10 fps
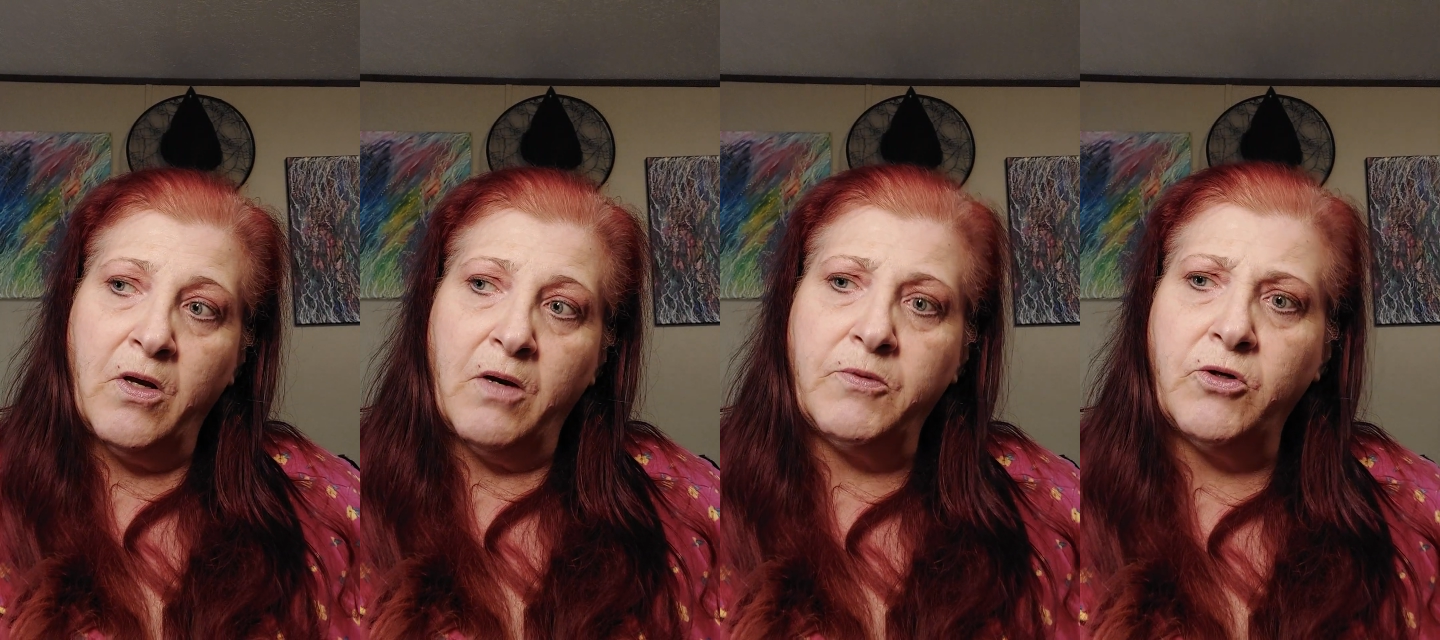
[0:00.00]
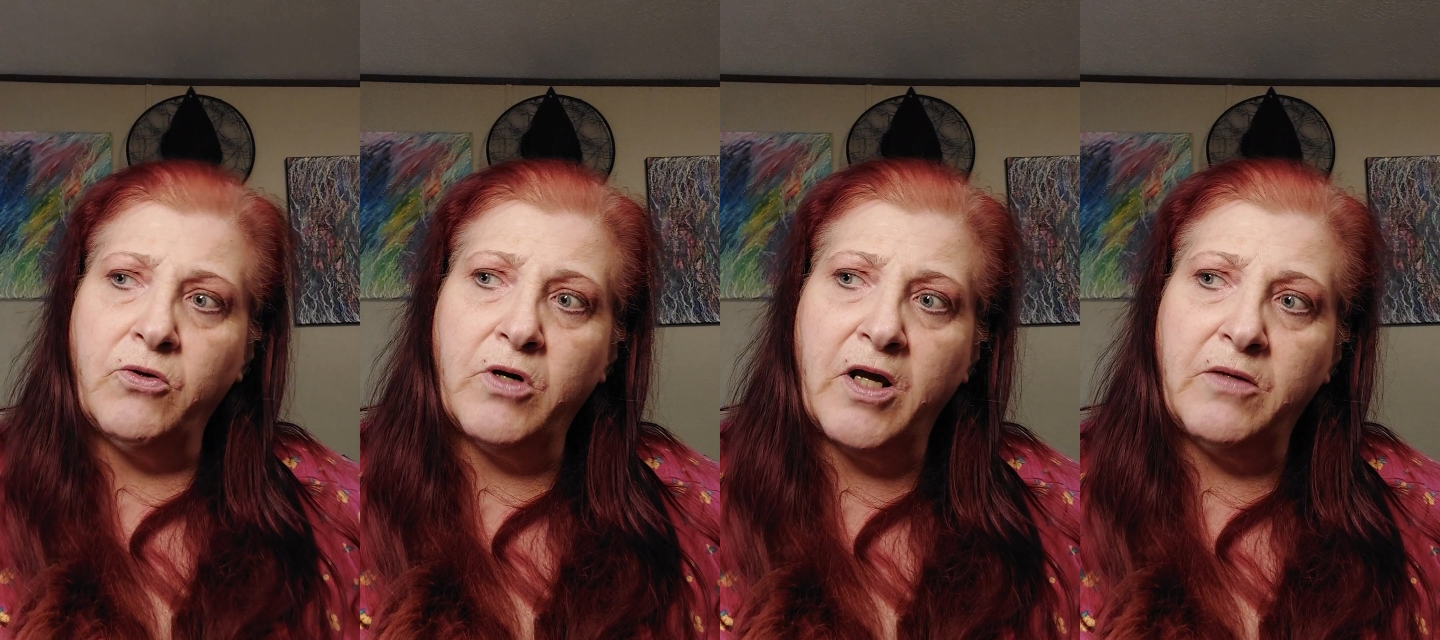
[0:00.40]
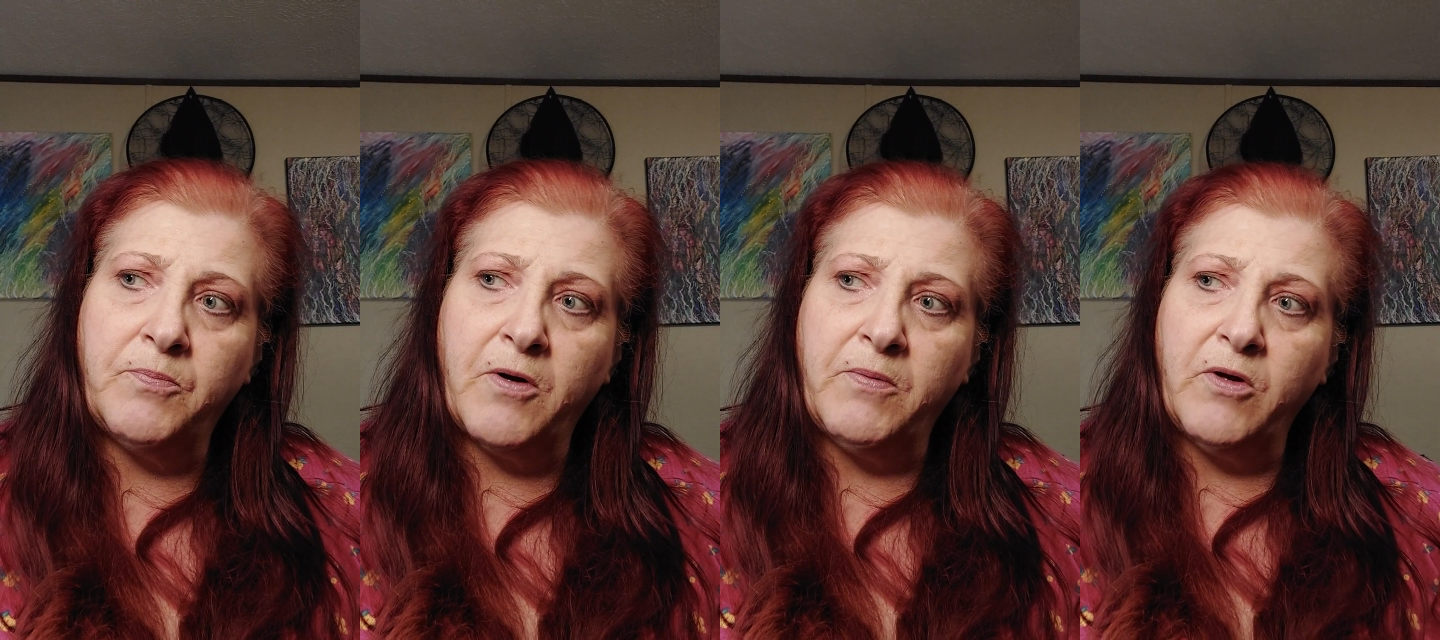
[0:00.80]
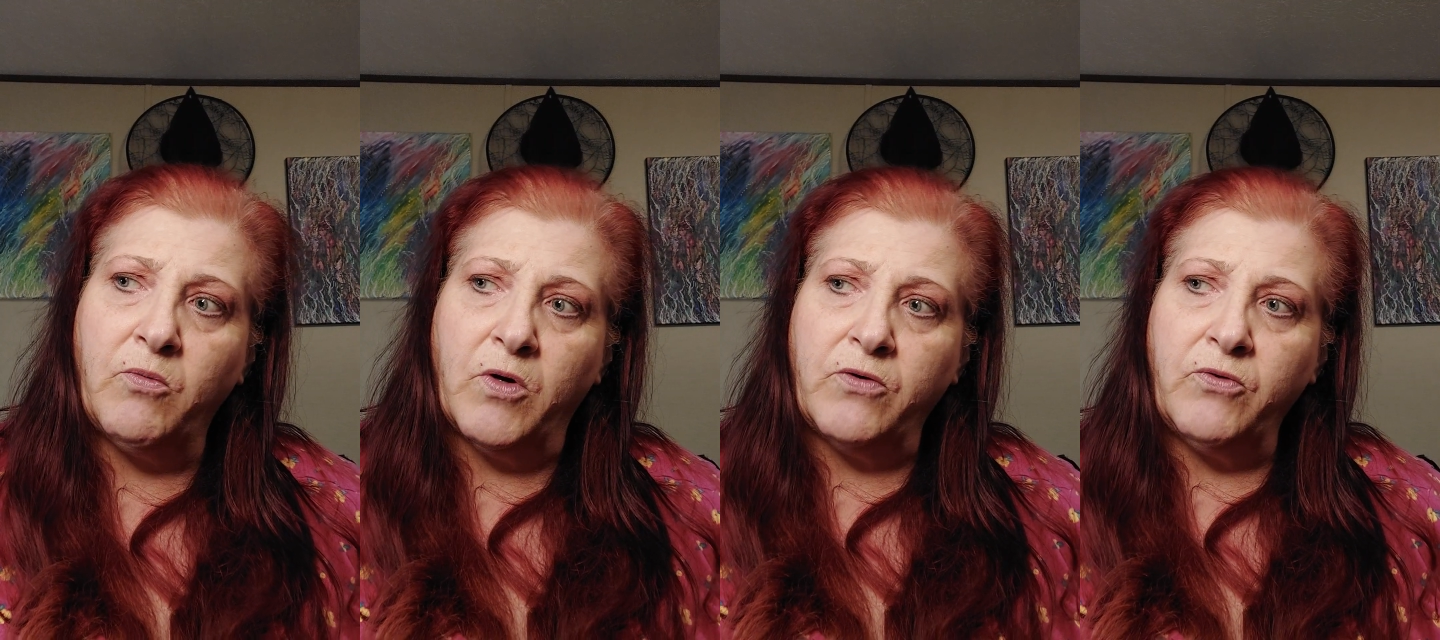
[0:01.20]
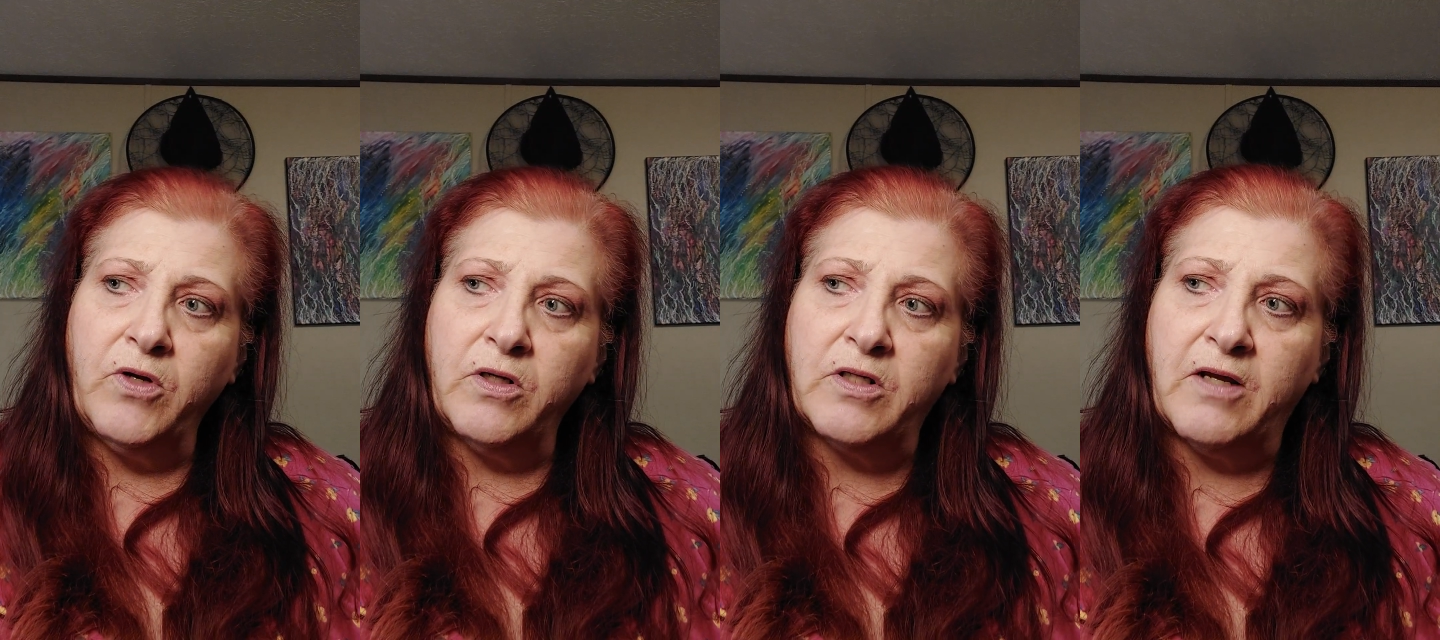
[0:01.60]
I'm sure you guys probably are
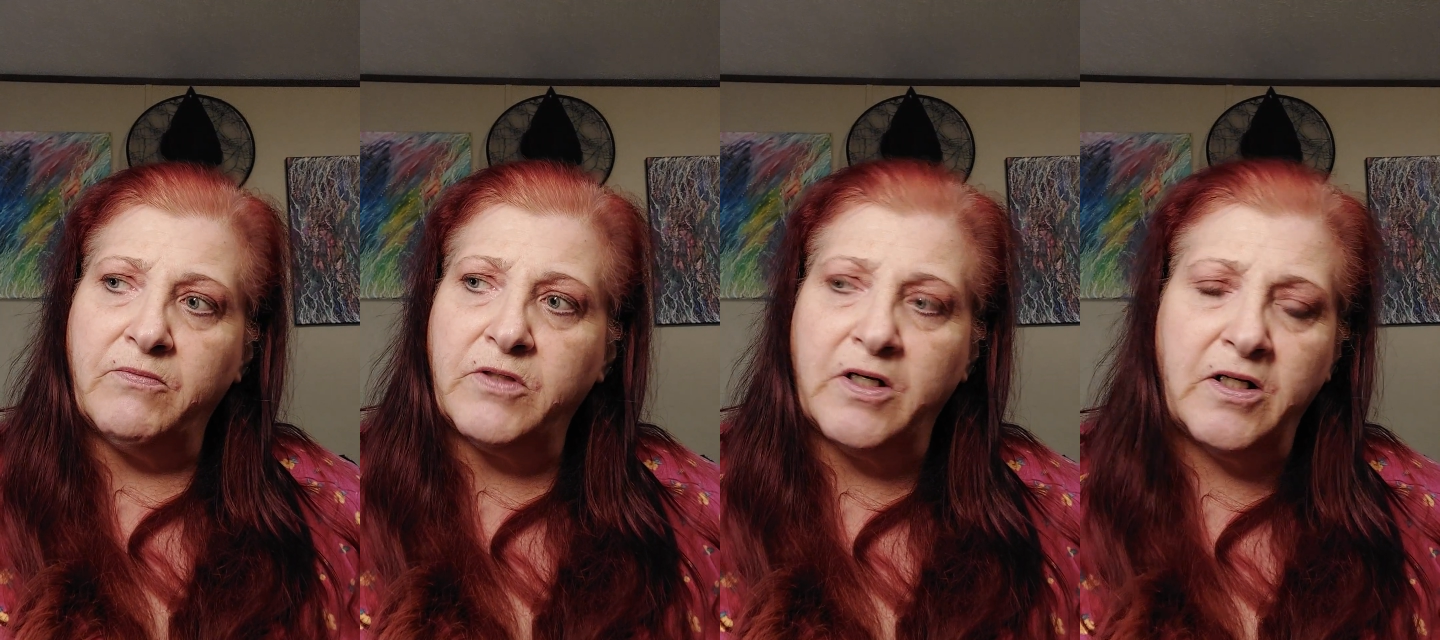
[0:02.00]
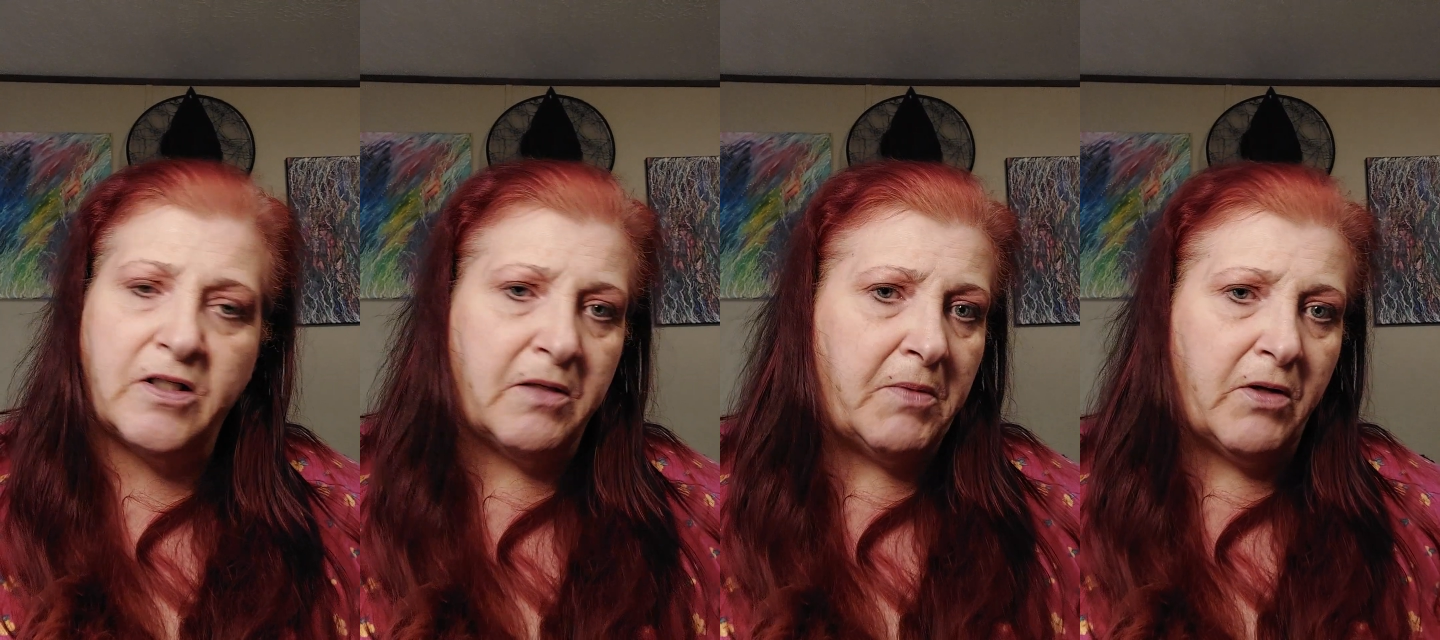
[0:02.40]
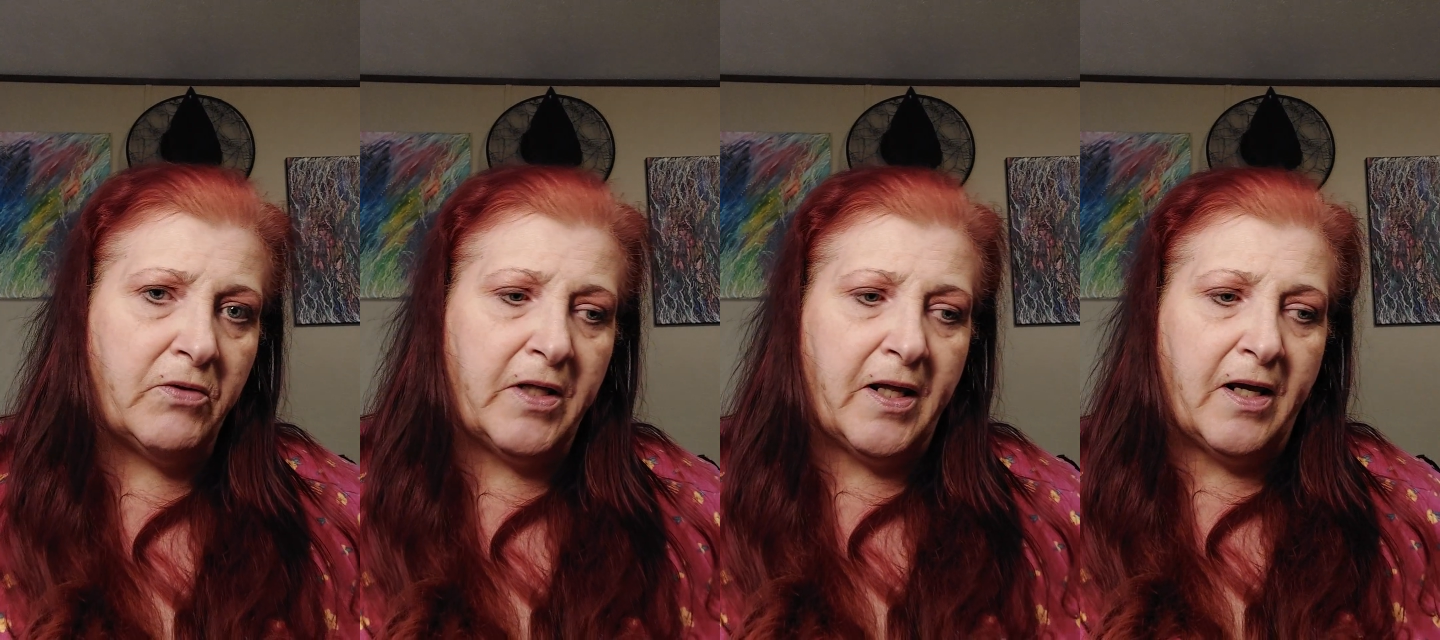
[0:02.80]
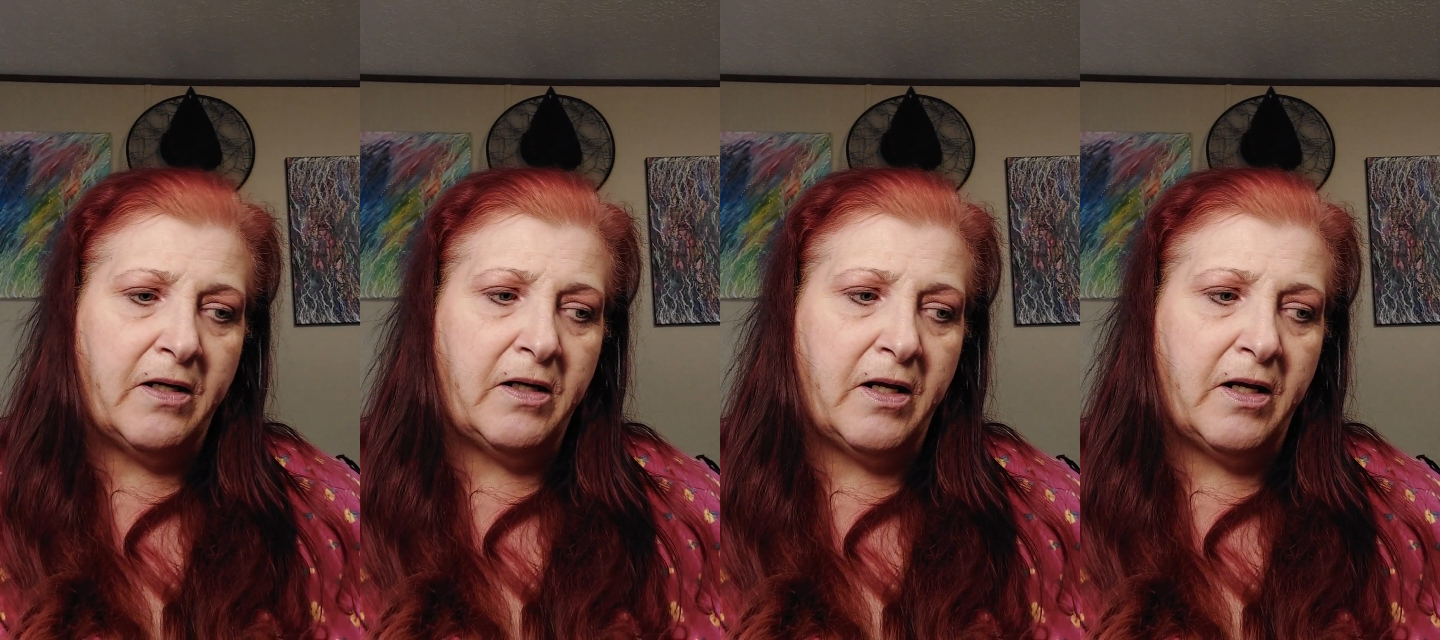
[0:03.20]
wondering if they haven't said anything about Leanne.